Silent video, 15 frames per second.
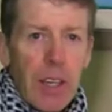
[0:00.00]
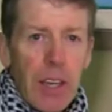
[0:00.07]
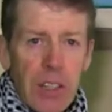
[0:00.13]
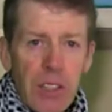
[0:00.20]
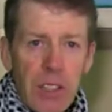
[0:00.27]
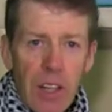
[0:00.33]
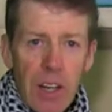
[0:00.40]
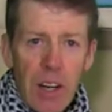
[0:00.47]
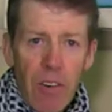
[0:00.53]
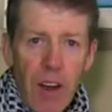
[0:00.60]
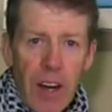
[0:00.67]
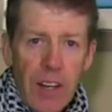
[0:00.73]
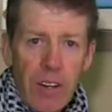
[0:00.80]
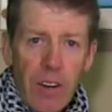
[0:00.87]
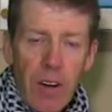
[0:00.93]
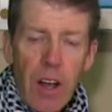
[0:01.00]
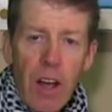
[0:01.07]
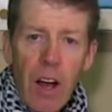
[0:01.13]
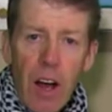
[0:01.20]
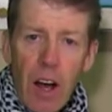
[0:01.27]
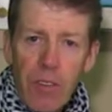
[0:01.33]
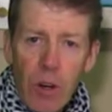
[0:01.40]
accelerator
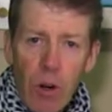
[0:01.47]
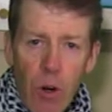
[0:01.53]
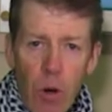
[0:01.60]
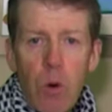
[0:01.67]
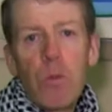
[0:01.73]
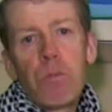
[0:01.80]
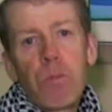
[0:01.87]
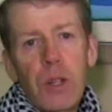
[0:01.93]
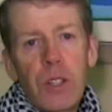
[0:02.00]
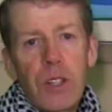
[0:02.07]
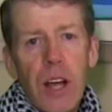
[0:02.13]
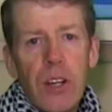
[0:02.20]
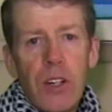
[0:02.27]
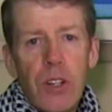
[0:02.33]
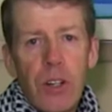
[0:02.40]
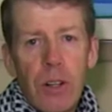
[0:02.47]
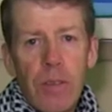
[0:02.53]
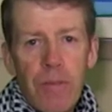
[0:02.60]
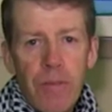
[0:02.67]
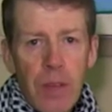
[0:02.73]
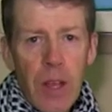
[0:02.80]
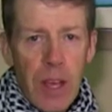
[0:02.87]
of your own potential.
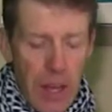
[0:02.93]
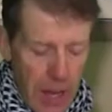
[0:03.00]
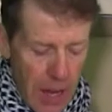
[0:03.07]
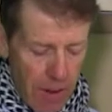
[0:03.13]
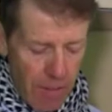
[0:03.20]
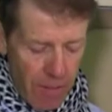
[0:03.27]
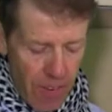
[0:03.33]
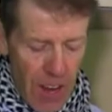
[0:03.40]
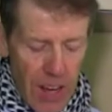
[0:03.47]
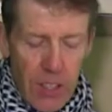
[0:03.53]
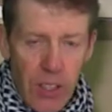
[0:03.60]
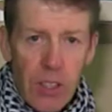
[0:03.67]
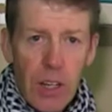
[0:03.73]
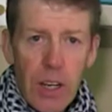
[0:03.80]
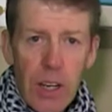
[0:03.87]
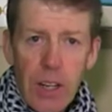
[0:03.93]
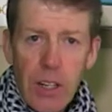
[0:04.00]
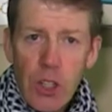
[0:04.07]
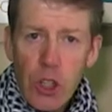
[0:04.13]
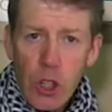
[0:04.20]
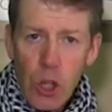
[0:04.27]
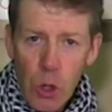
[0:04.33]
Invest in
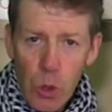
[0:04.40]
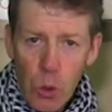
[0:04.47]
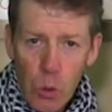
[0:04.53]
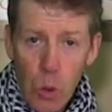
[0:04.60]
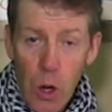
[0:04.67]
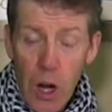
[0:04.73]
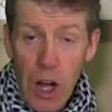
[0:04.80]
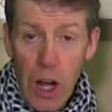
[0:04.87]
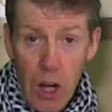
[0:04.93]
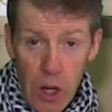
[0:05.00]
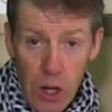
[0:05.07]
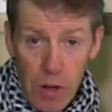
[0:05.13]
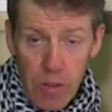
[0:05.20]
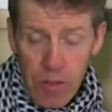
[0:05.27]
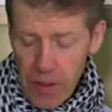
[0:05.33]
you. Love